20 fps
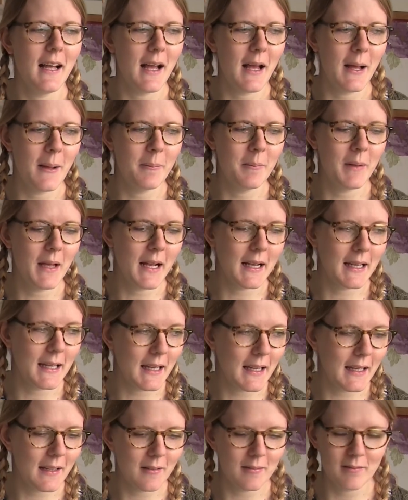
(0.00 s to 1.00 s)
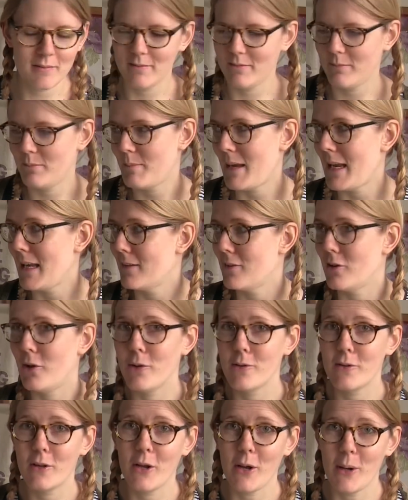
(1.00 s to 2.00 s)
and he makes
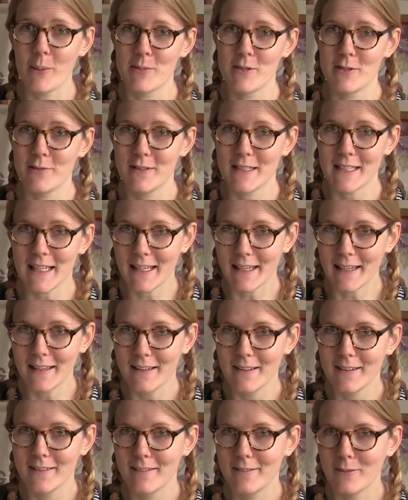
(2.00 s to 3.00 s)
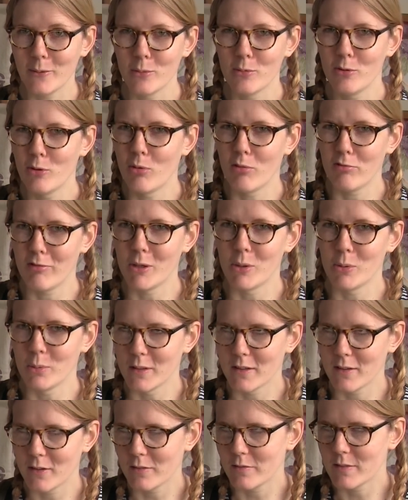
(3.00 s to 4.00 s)
loads of cups of tea, or not real
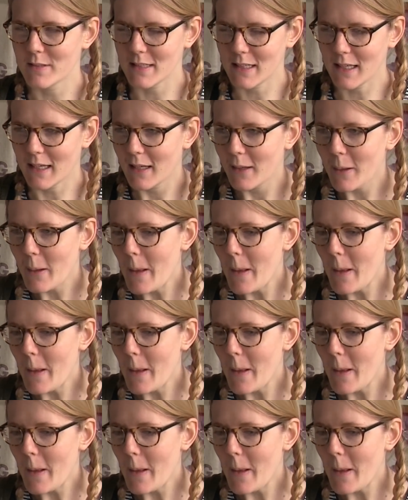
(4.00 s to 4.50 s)
ones obviously,